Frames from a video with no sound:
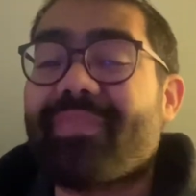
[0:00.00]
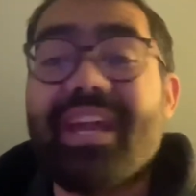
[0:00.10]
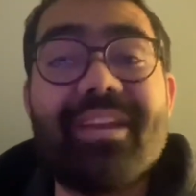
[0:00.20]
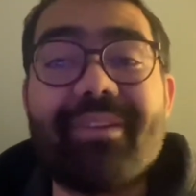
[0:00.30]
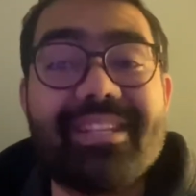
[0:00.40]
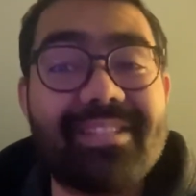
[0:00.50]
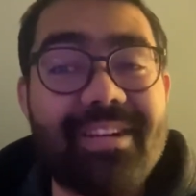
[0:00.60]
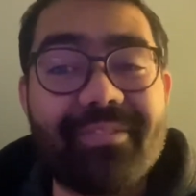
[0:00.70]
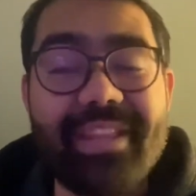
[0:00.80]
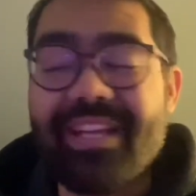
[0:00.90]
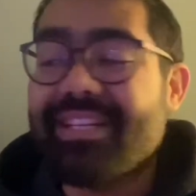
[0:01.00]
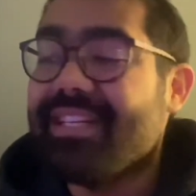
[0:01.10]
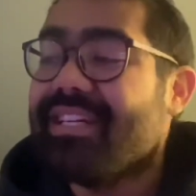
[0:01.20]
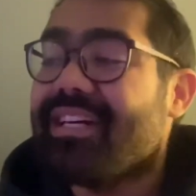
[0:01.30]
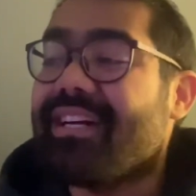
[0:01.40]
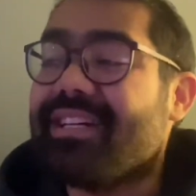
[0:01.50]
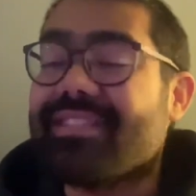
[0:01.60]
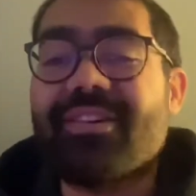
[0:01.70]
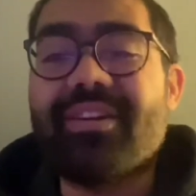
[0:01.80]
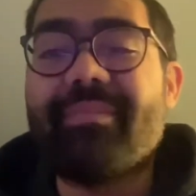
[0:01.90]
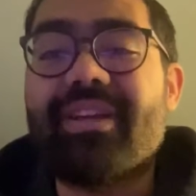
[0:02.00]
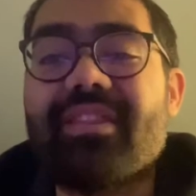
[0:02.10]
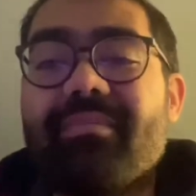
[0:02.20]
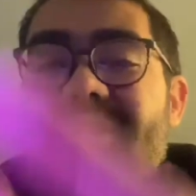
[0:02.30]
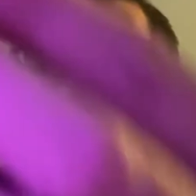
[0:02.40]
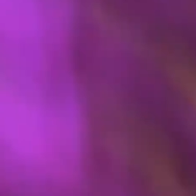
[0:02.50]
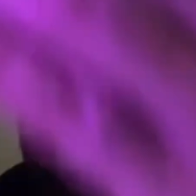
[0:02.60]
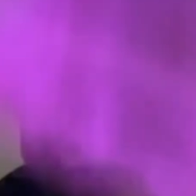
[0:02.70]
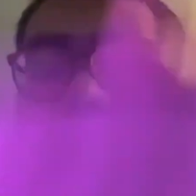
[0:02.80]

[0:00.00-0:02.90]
Anyway, sorry for that. Sorry about the blue light.